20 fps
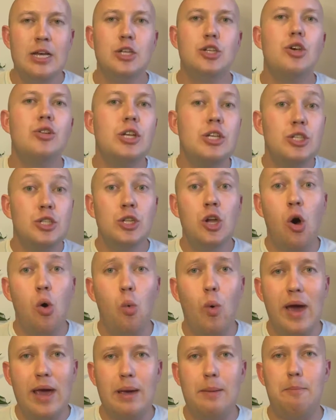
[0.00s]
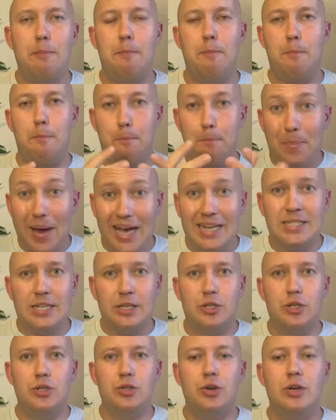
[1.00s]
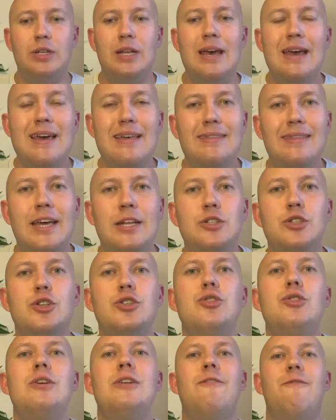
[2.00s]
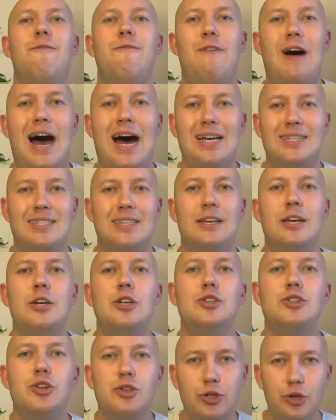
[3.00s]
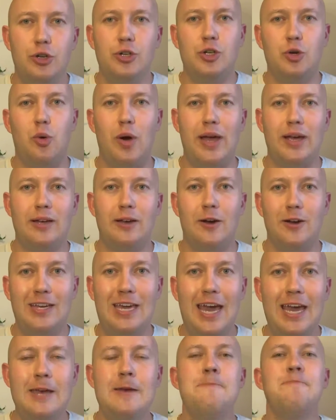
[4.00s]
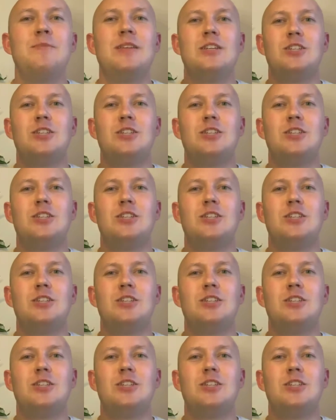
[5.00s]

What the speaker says: So there's no way better to do it than to do it fast, to do it quick. Okay?